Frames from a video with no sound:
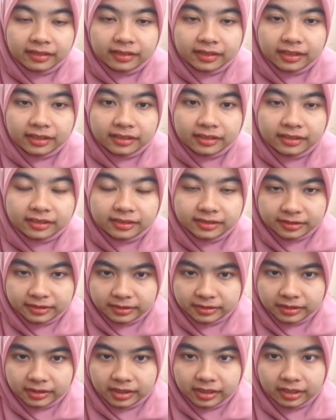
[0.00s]
the
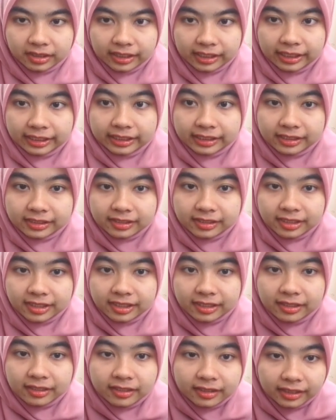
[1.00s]
angle
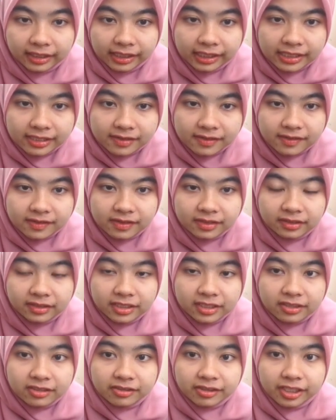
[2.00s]
is
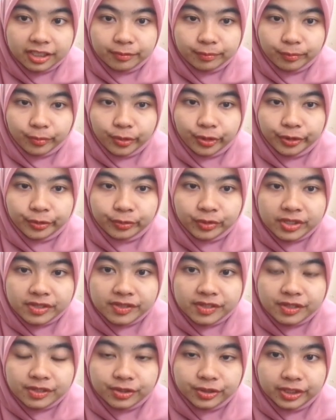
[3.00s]

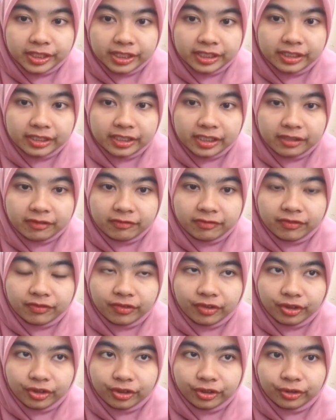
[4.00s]
33.10 degree
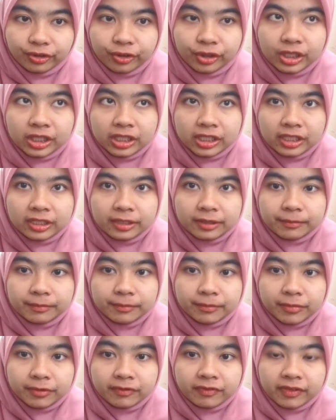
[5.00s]
for
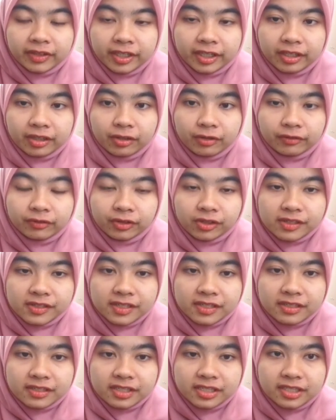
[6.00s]
PVA of
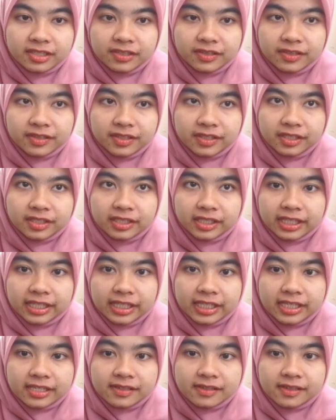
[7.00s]
concentration
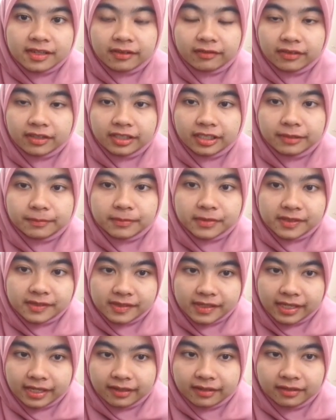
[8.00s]
is
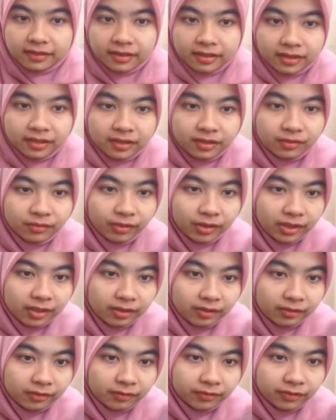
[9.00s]
70%, while
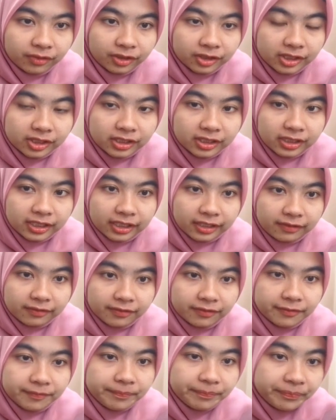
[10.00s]
for the left,
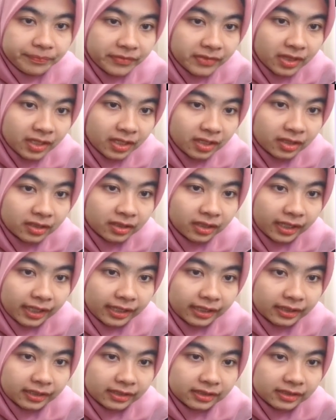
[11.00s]

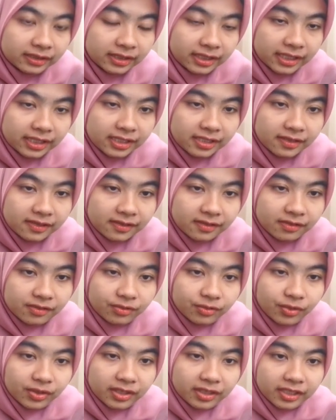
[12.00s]
angle is
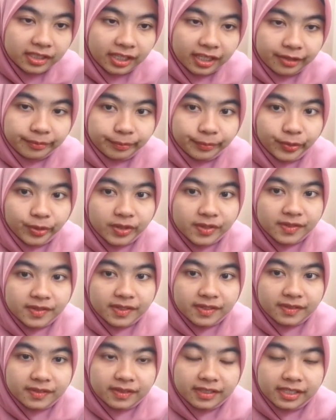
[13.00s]

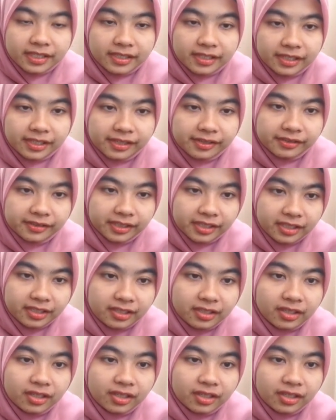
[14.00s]
28.60 degree